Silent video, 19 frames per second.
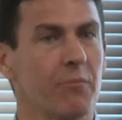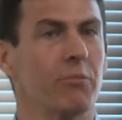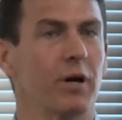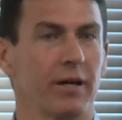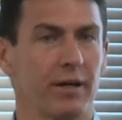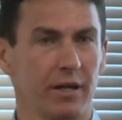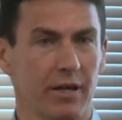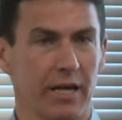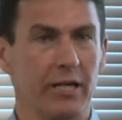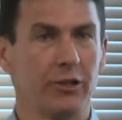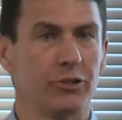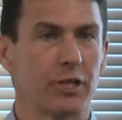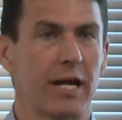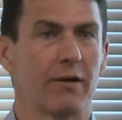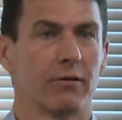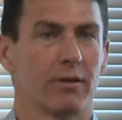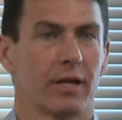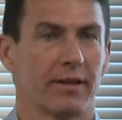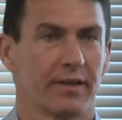But in
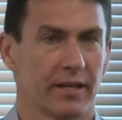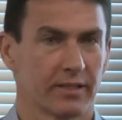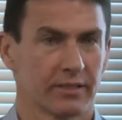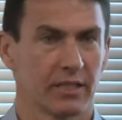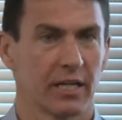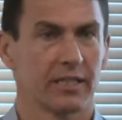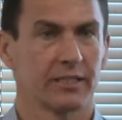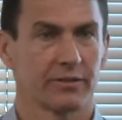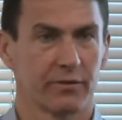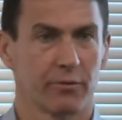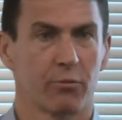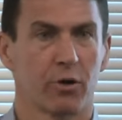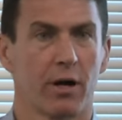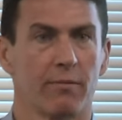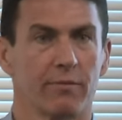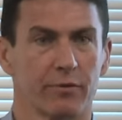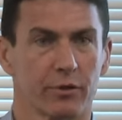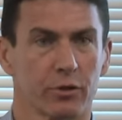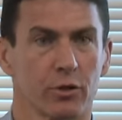general, I think it's less of a
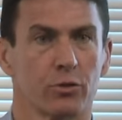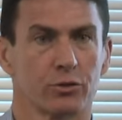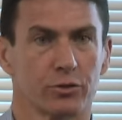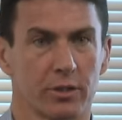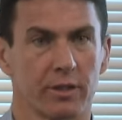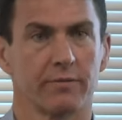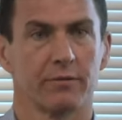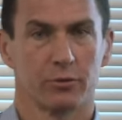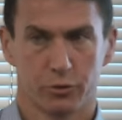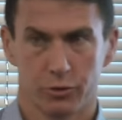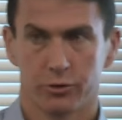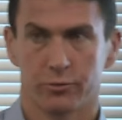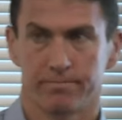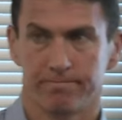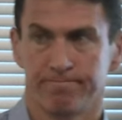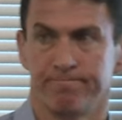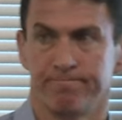problem for cultural evolution.